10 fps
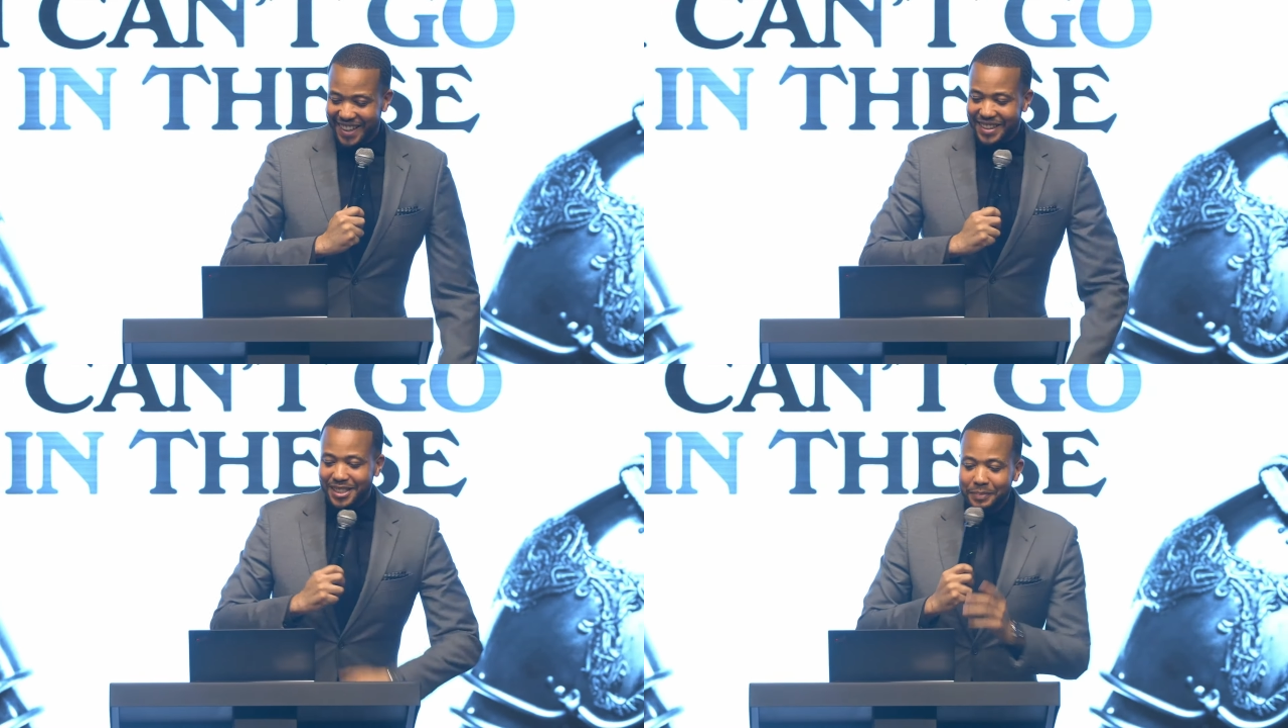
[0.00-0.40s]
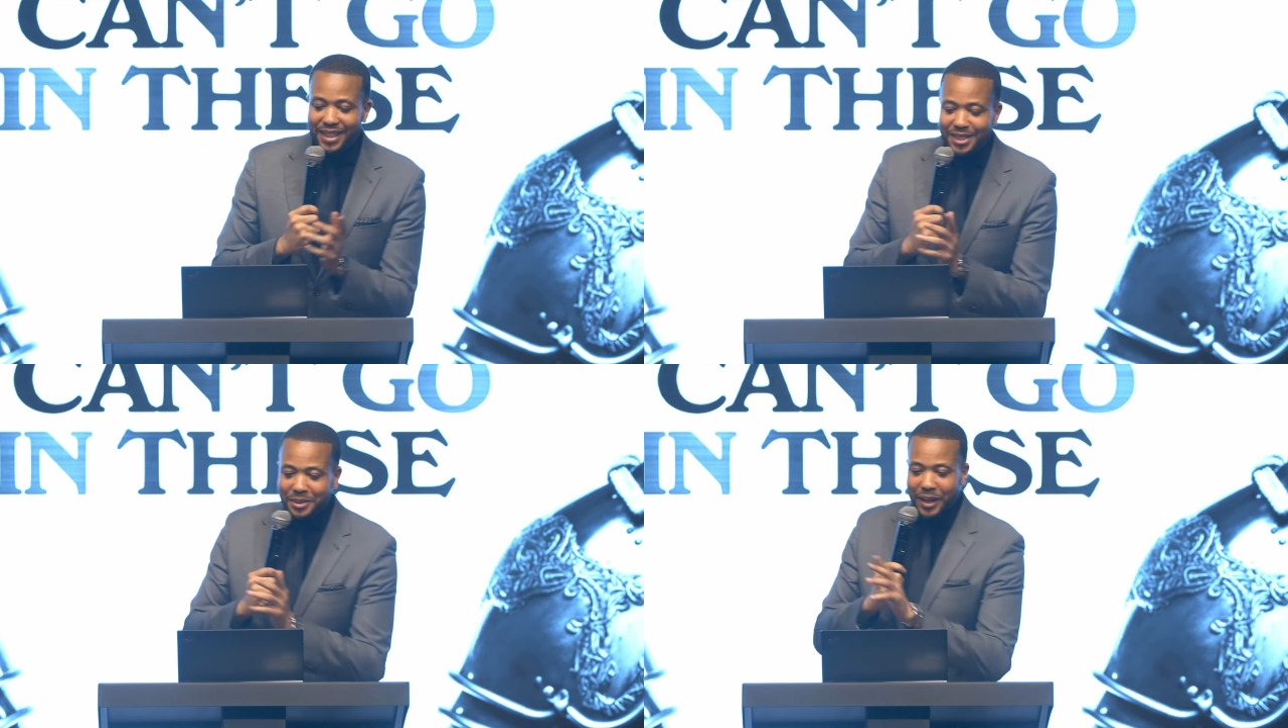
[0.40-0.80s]
This
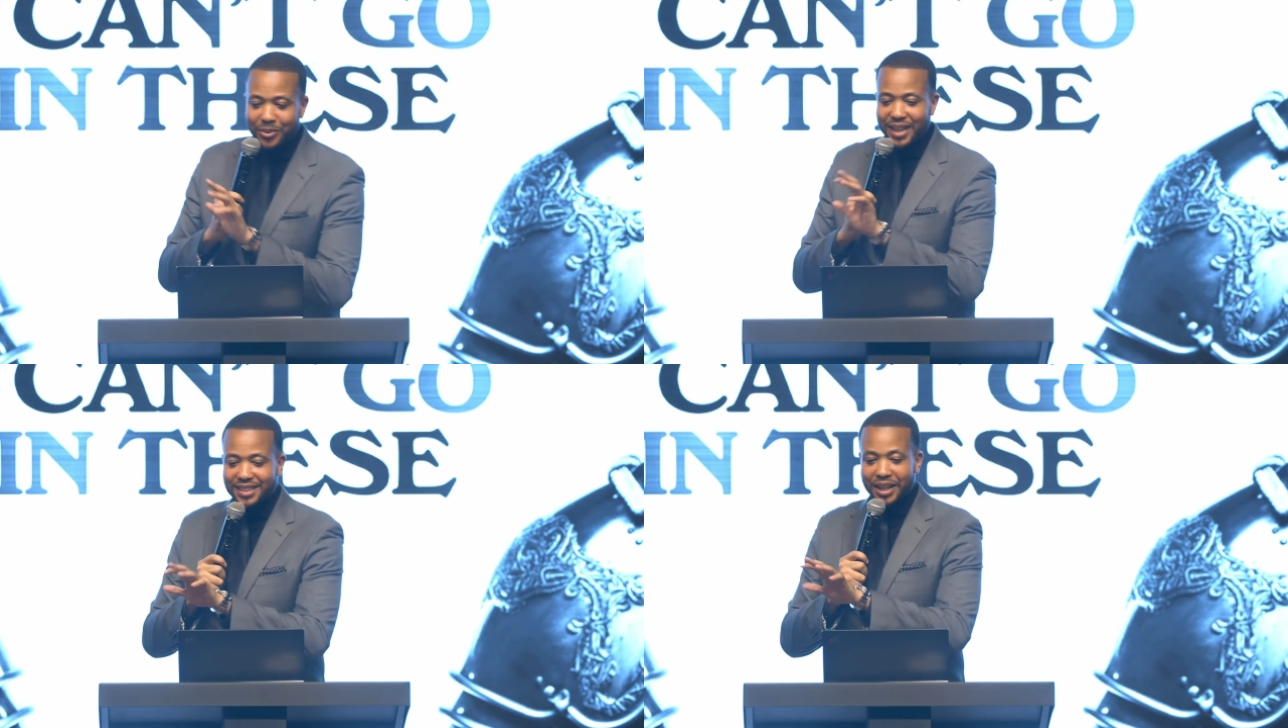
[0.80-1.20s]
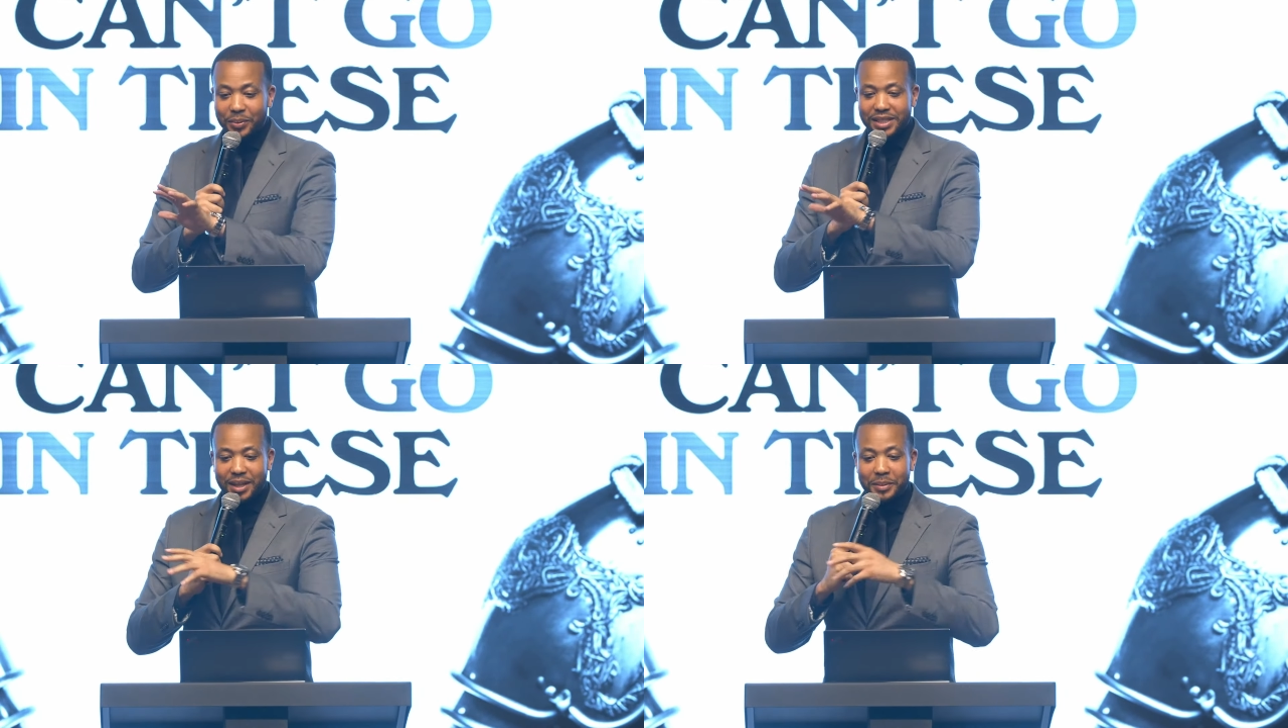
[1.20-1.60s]
message may resonate
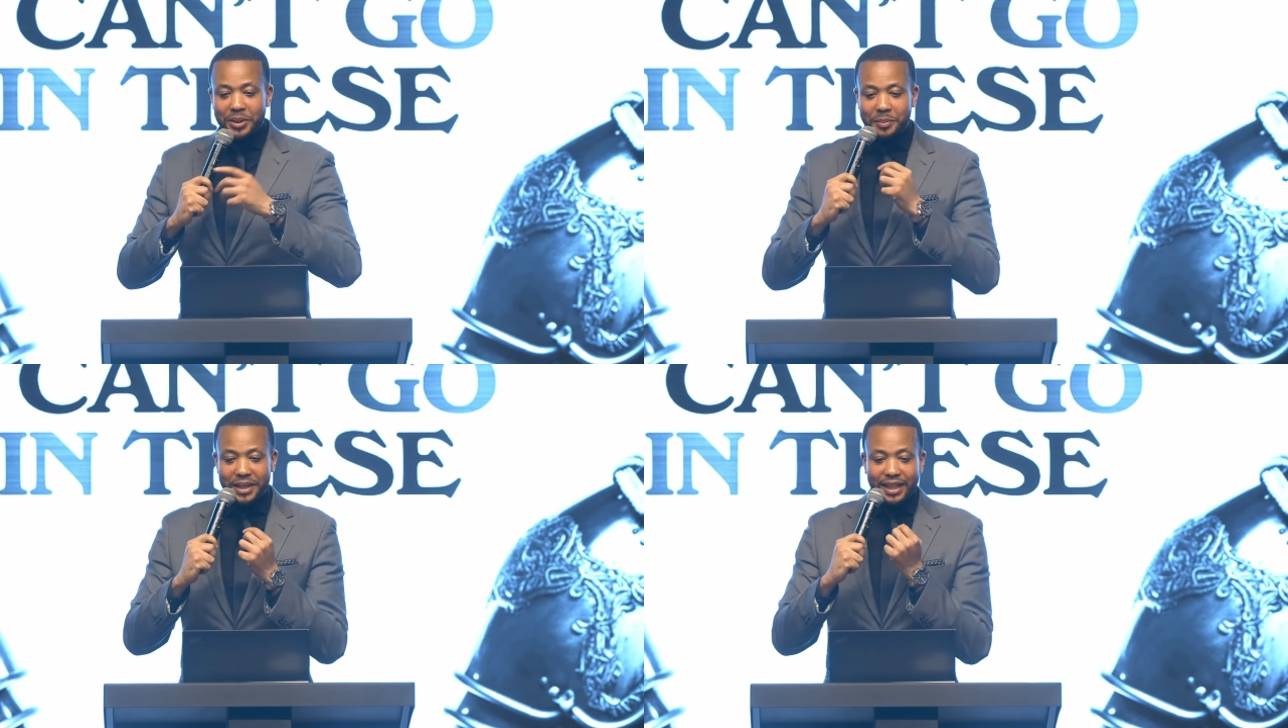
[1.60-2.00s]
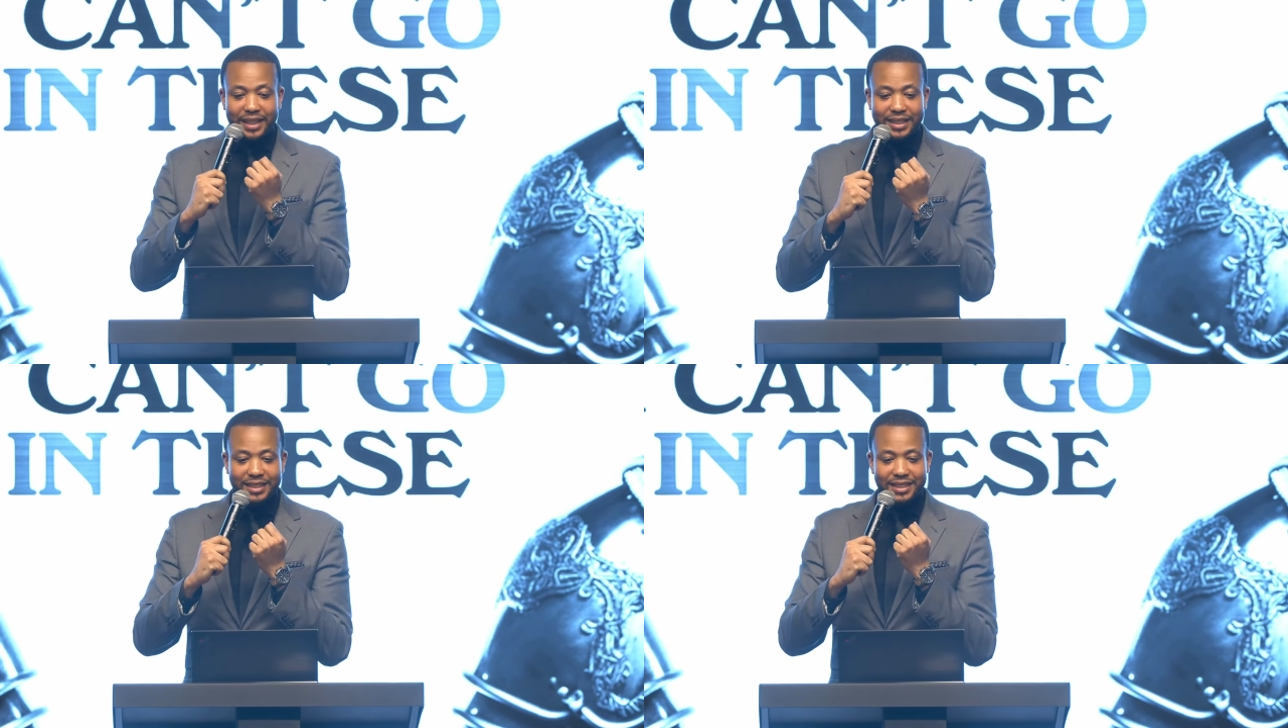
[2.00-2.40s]
with some of you
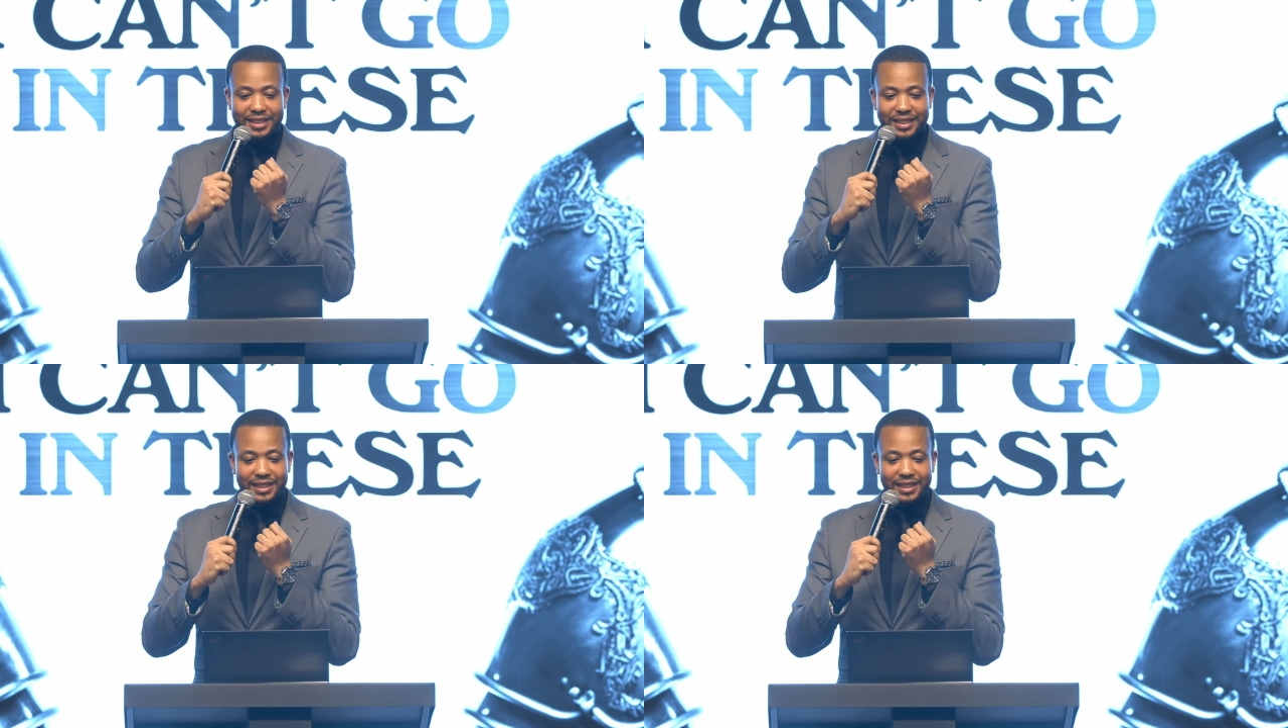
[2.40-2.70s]
because